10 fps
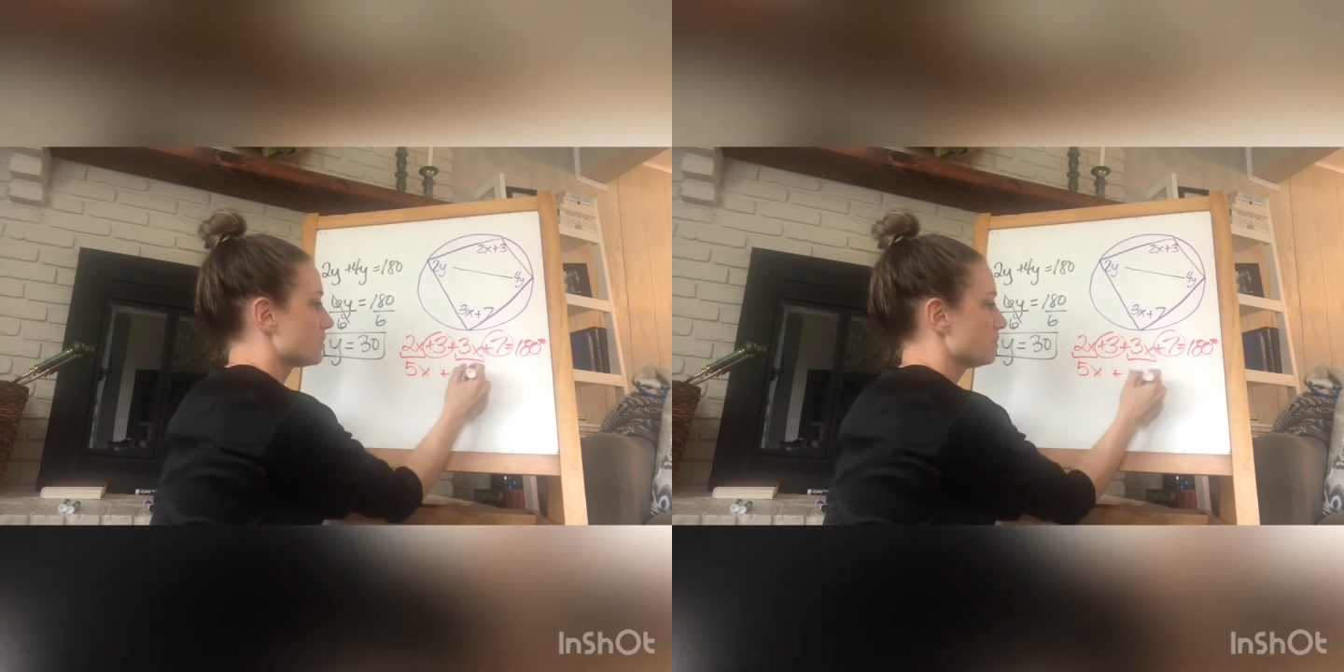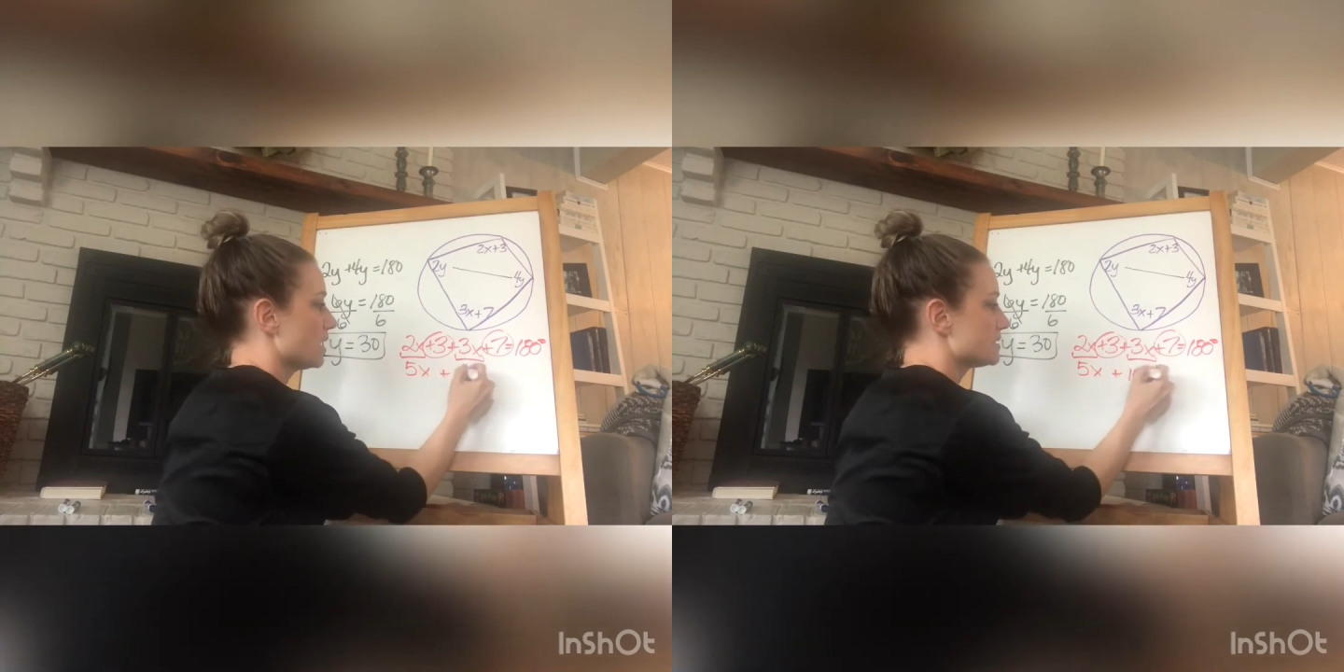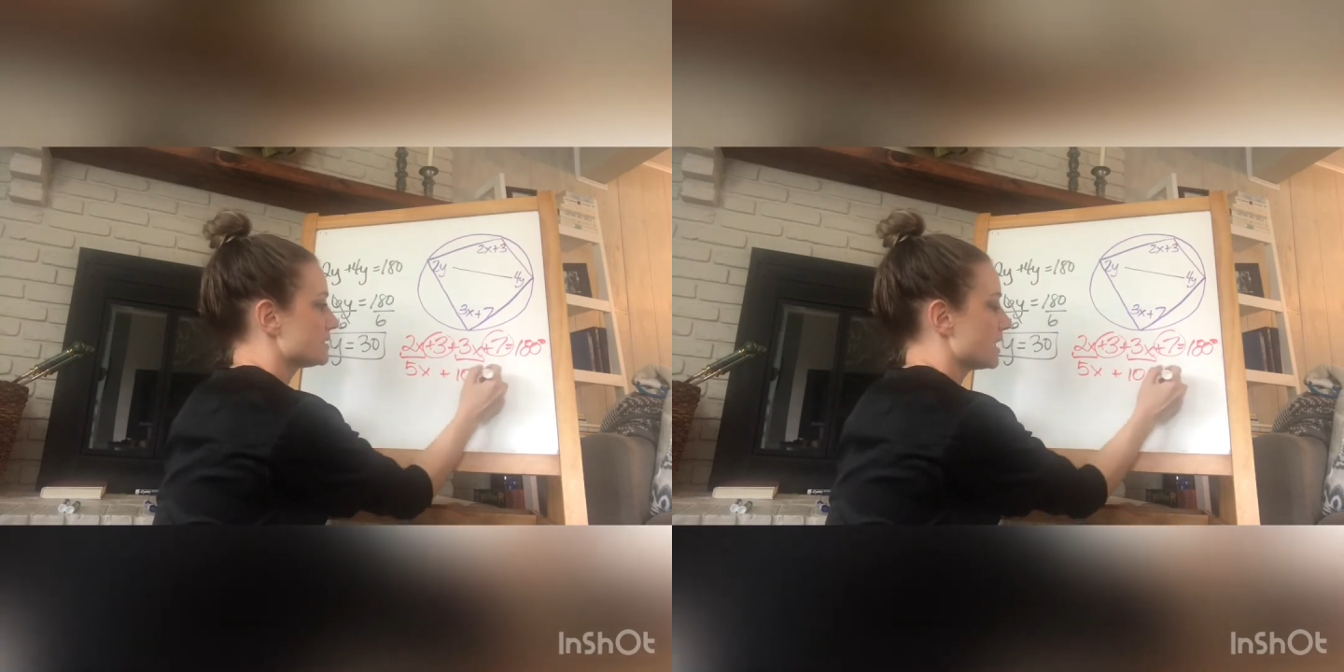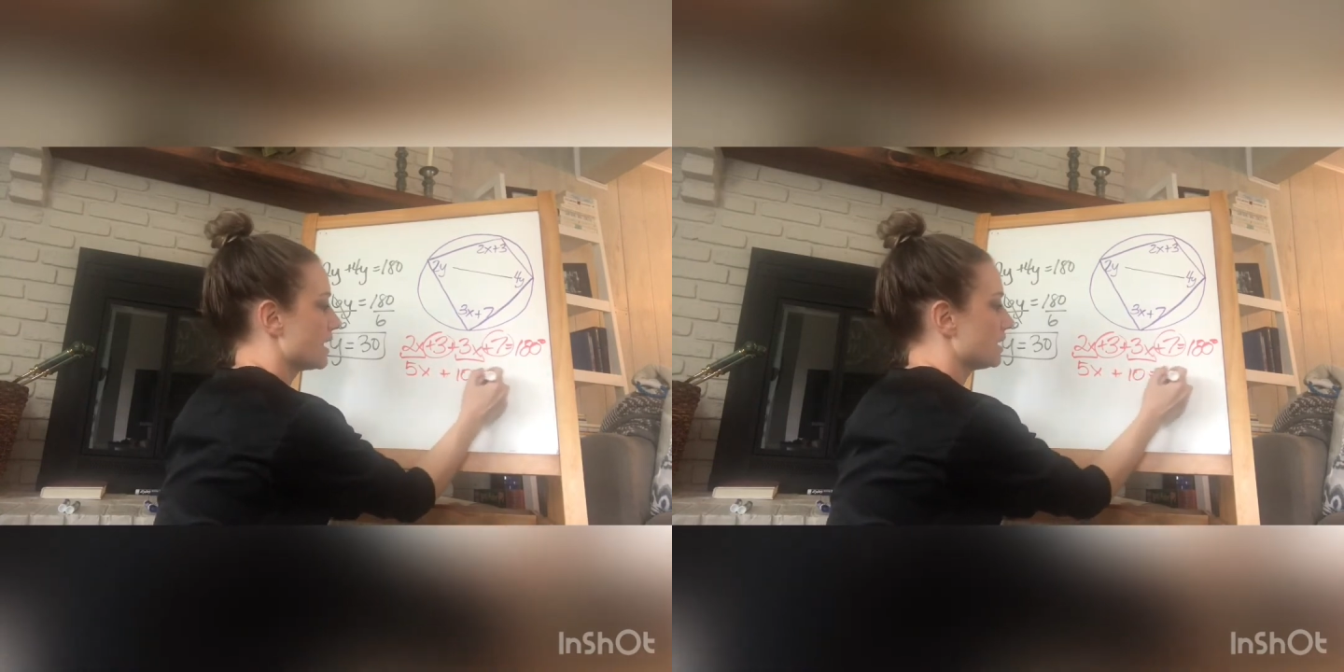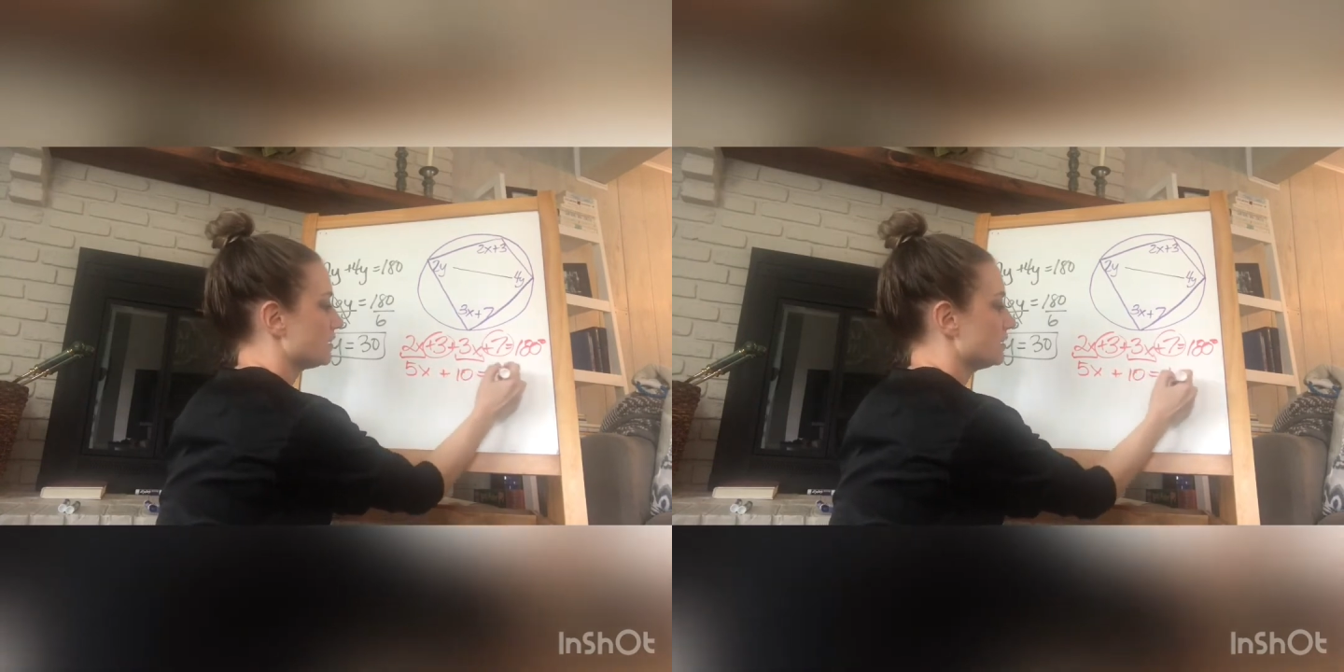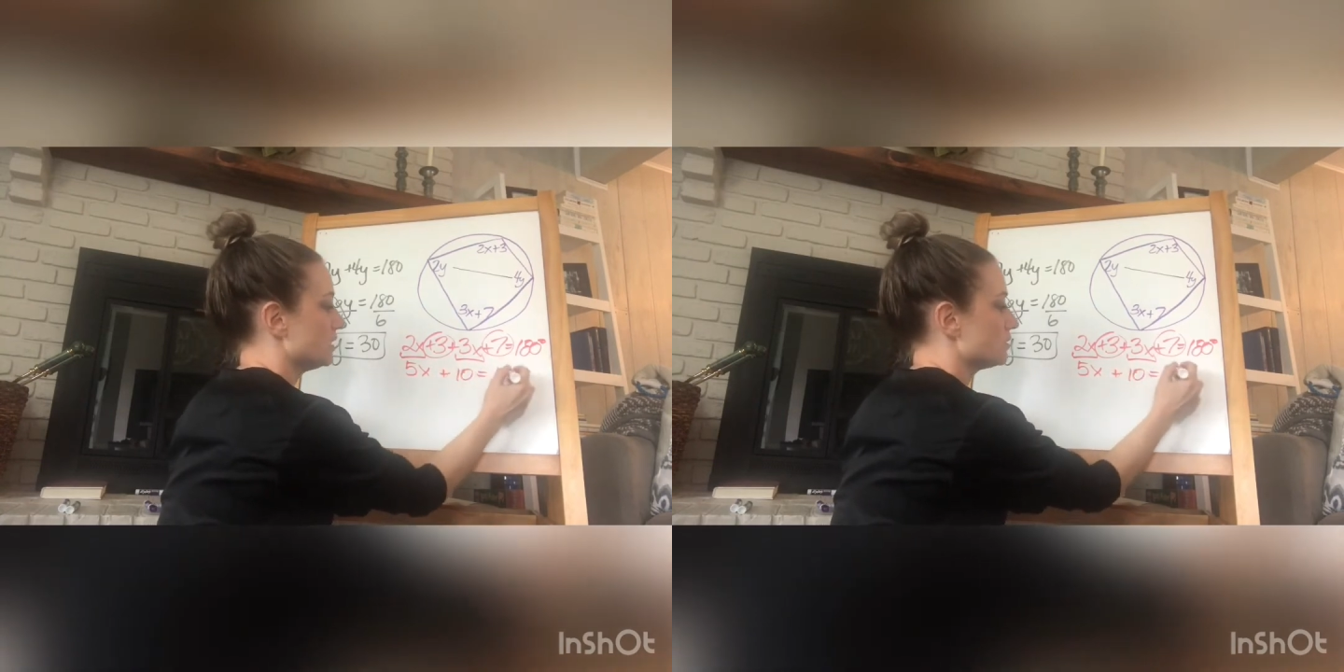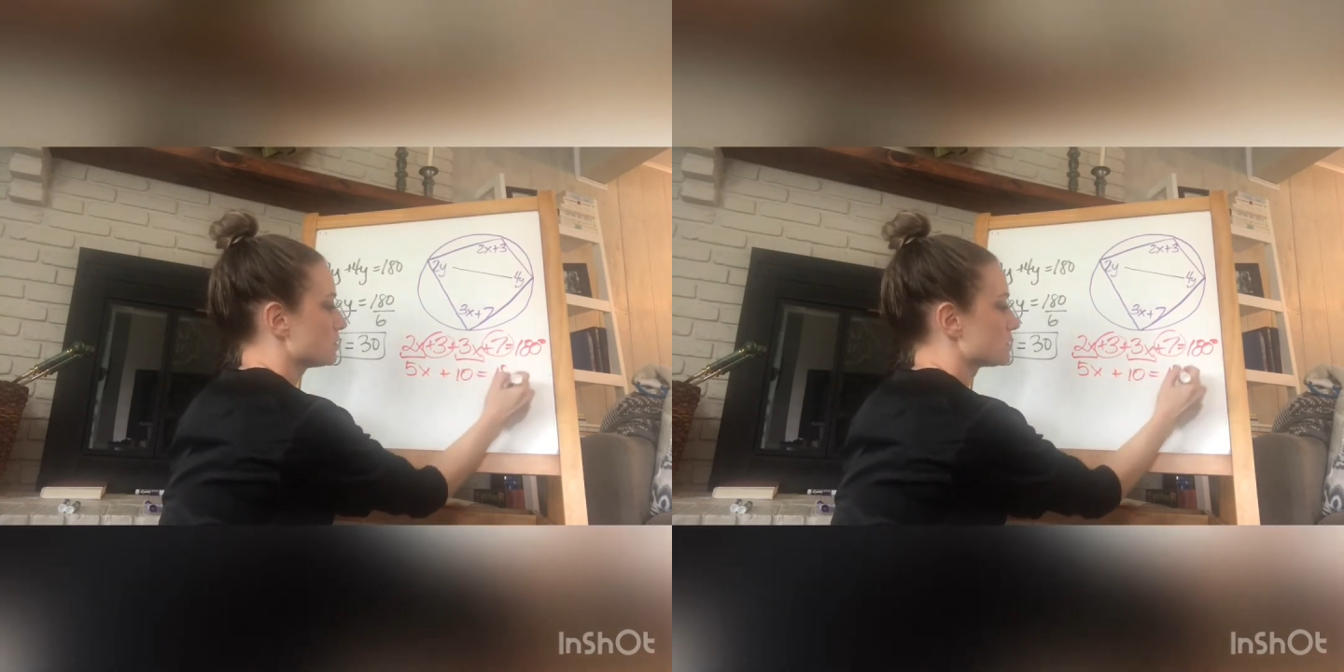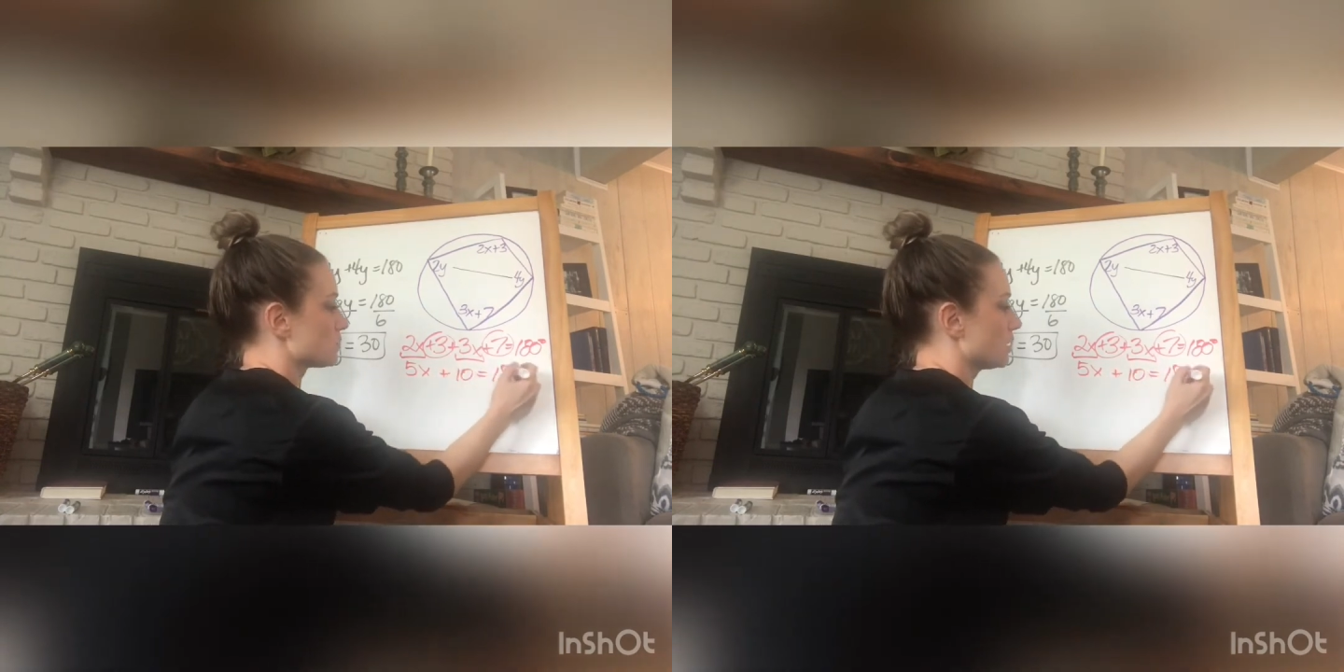plus 10
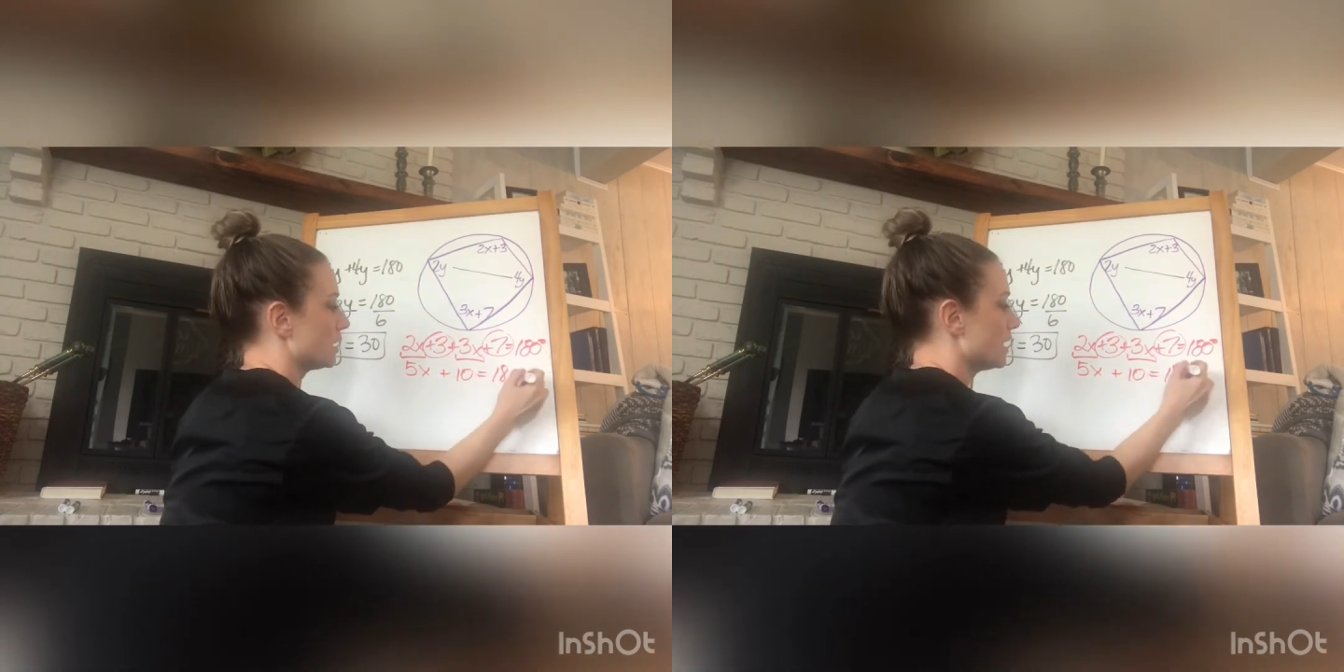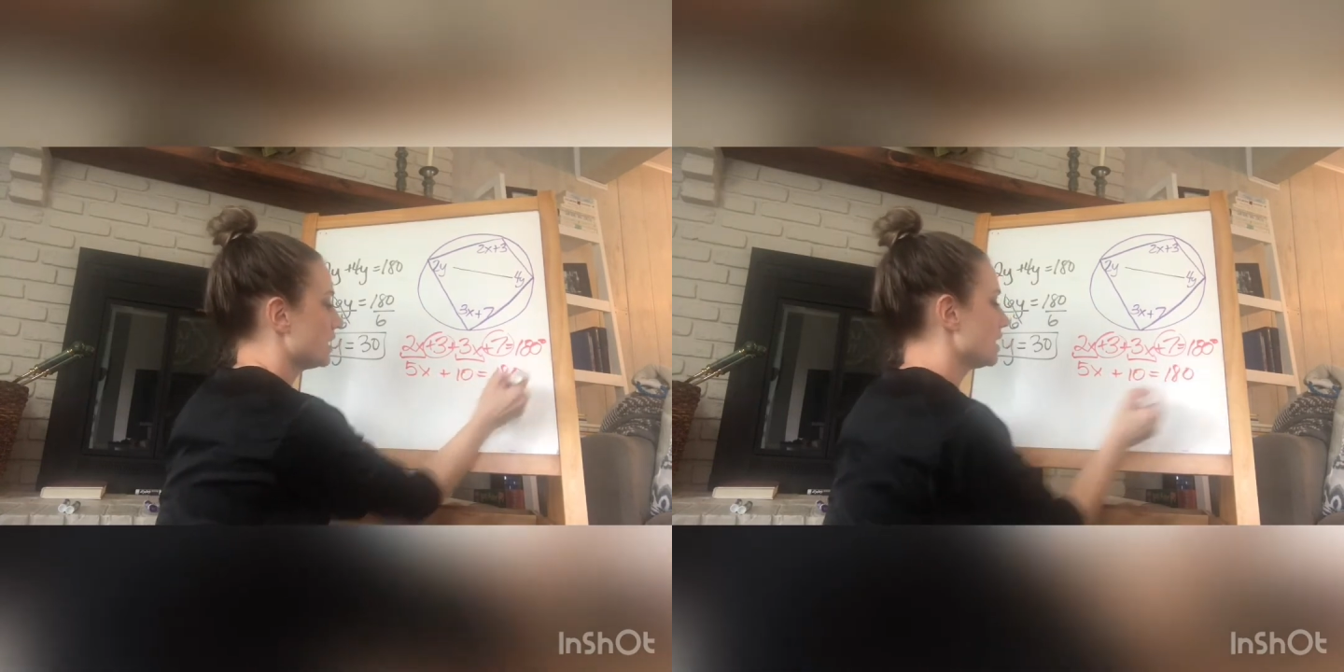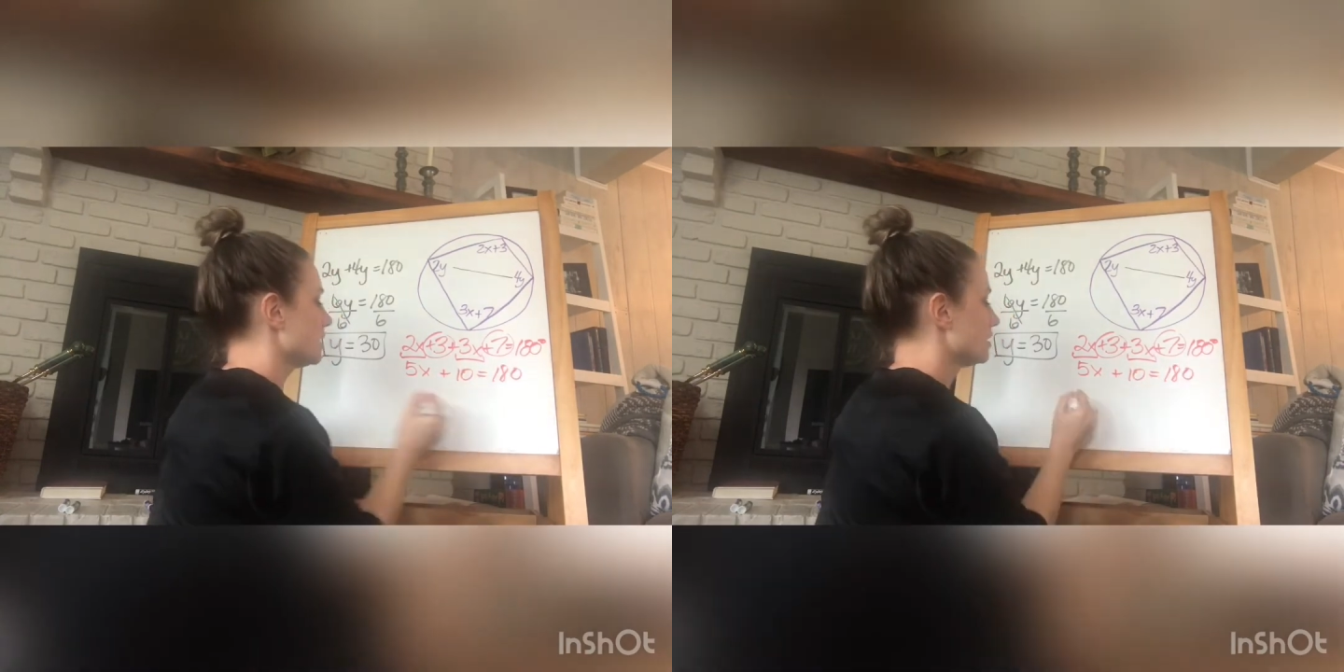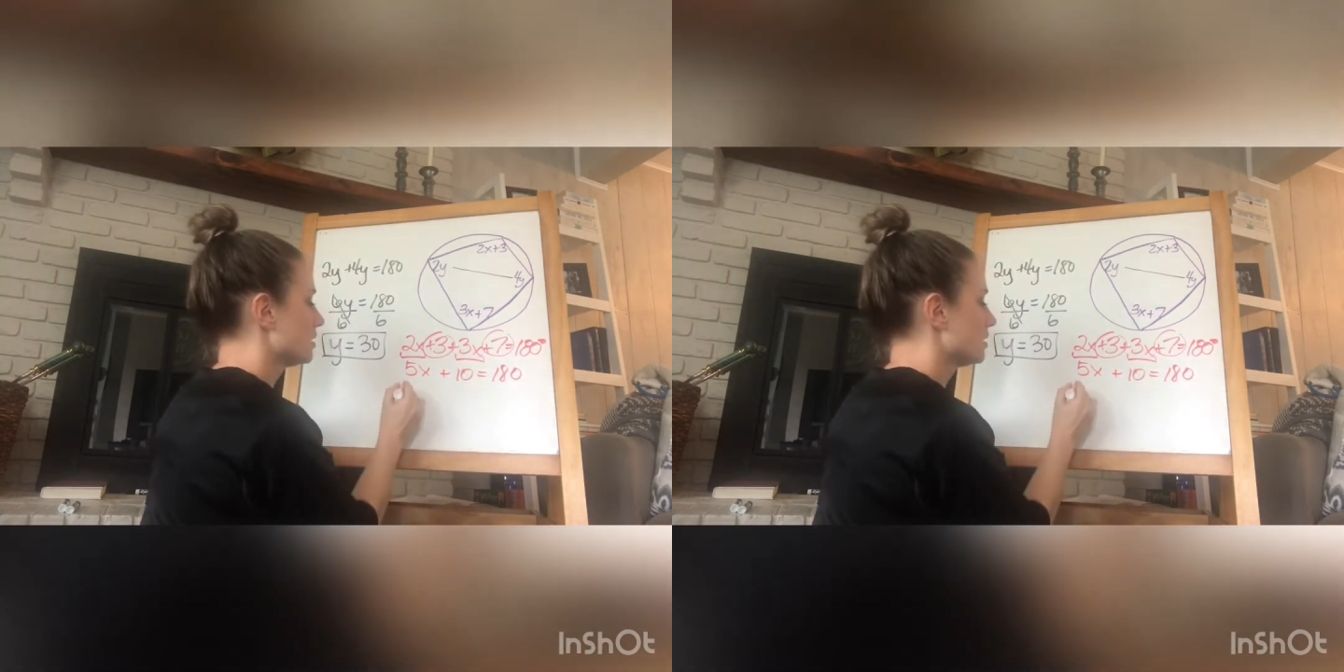equals 180.